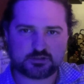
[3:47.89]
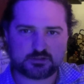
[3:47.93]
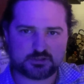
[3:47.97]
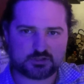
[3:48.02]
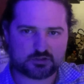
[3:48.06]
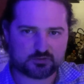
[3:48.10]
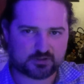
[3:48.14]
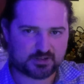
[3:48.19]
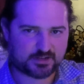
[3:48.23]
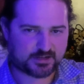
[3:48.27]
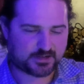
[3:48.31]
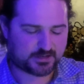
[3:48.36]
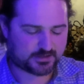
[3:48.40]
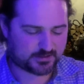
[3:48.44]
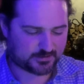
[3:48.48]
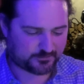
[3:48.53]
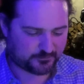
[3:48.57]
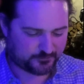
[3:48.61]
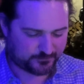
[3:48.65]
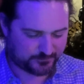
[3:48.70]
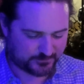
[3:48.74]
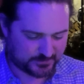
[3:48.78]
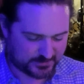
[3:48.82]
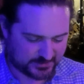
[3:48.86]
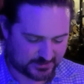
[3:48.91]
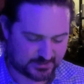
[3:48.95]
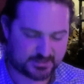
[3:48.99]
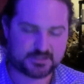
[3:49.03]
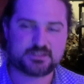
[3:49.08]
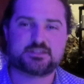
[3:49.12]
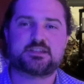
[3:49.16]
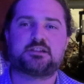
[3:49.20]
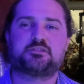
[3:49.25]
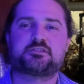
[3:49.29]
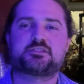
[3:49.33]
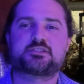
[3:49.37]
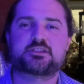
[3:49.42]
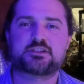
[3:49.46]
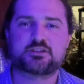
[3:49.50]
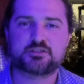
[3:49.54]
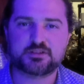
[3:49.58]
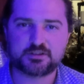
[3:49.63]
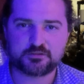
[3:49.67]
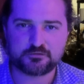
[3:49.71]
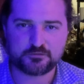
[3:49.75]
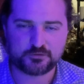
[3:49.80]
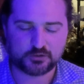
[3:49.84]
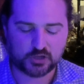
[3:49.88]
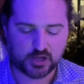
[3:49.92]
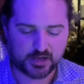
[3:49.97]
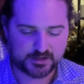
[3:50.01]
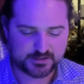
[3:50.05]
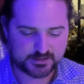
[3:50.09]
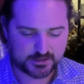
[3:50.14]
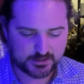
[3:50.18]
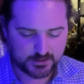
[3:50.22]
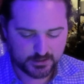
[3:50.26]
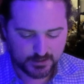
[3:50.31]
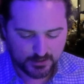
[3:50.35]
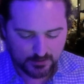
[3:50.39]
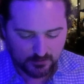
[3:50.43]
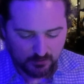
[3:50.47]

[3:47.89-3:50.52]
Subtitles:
drink seltzer and flaunt it.